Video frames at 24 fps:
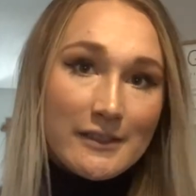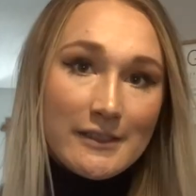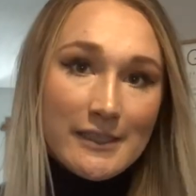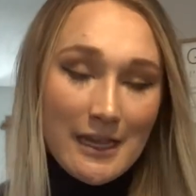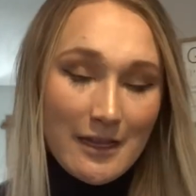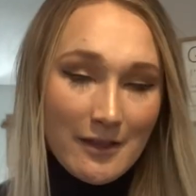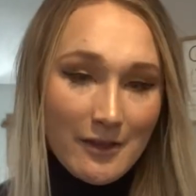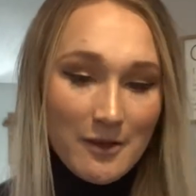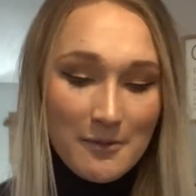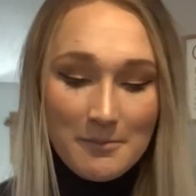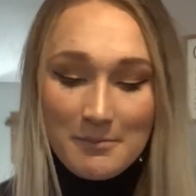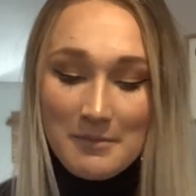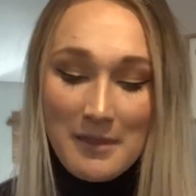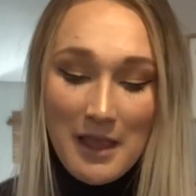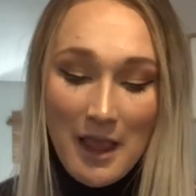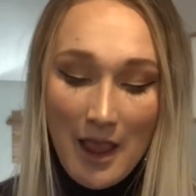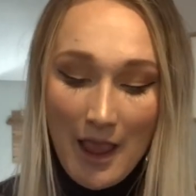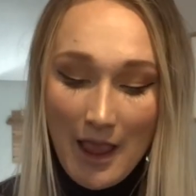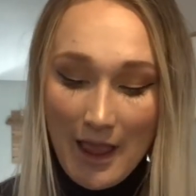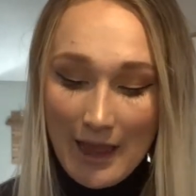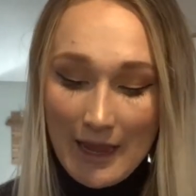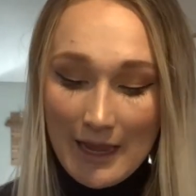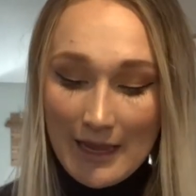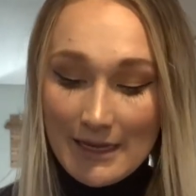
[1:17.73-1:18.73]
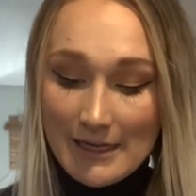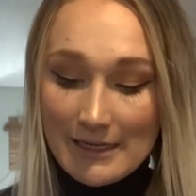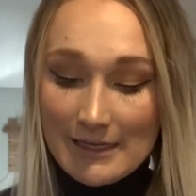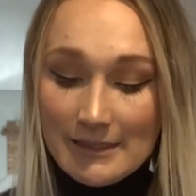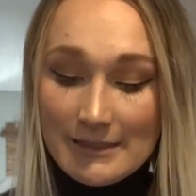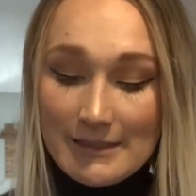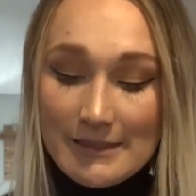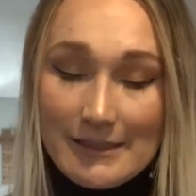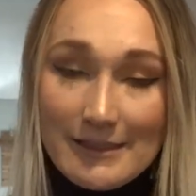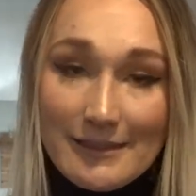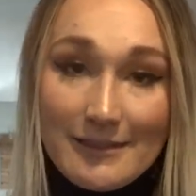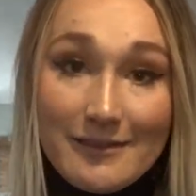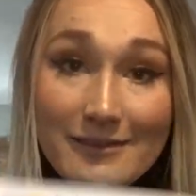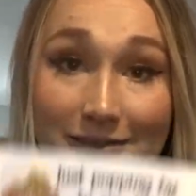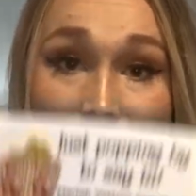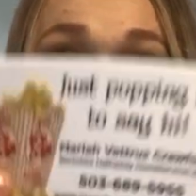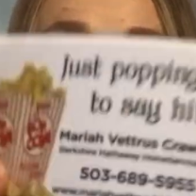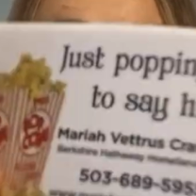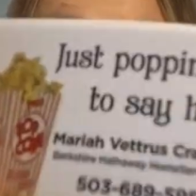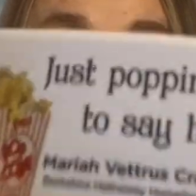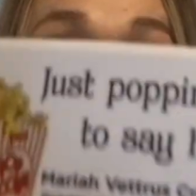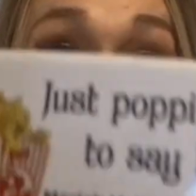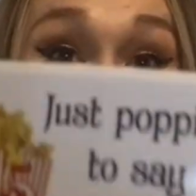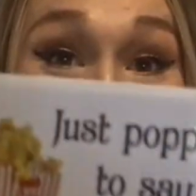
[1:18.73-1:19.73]
Salem, and
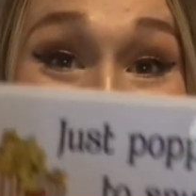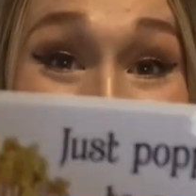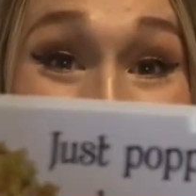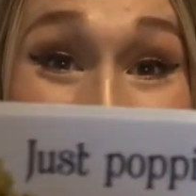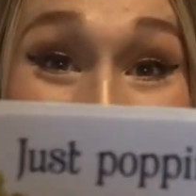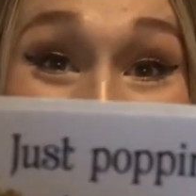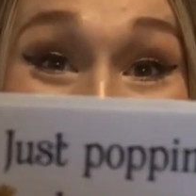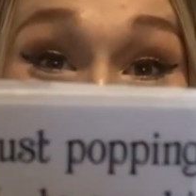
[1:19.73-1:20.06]
this is